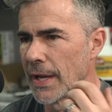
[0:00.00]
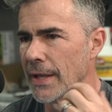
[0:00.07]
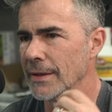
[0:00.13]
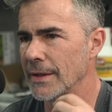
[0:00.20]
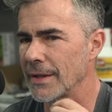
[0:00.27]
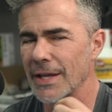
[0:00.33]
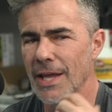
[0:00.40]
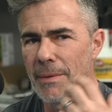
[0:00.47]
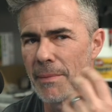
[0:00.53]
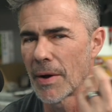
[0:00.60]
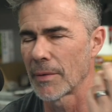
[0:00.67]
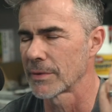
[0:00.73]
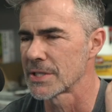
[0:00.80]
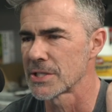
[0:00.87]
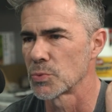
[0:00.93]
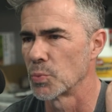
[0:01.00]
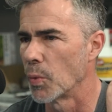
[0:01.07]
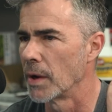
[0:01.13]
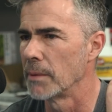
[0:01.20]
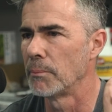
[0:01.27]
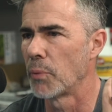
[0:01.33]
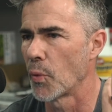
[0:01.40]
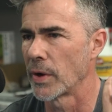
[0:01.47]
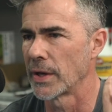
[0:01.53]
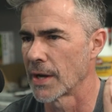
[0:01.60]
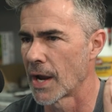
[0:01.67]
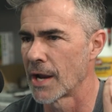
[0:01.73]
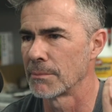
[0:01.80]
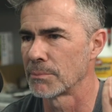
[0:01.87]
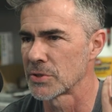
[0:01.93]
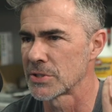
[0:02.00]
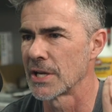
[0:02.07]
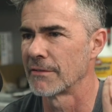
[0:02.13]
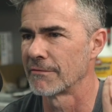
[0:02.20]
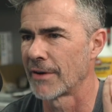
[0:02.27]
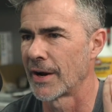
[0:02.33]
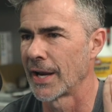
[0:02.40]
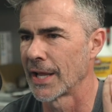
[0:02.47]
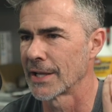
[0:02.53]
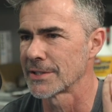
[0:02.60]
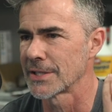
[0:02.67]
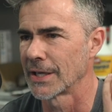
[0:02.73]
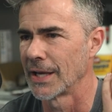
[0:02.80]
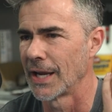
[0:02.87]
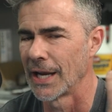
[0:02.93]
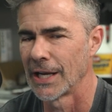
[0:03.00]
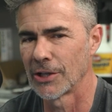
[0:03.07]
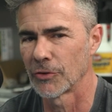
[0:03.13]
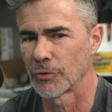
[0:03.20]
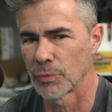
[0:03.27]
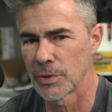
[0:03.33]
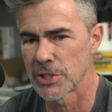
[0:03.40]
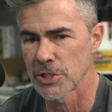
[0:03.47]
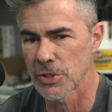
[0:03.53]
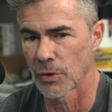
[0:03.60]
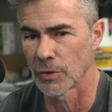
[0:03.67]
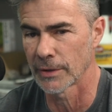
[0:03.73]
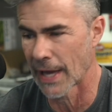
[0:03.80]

And then they came out with this 1.9% financing. And he goes, we sold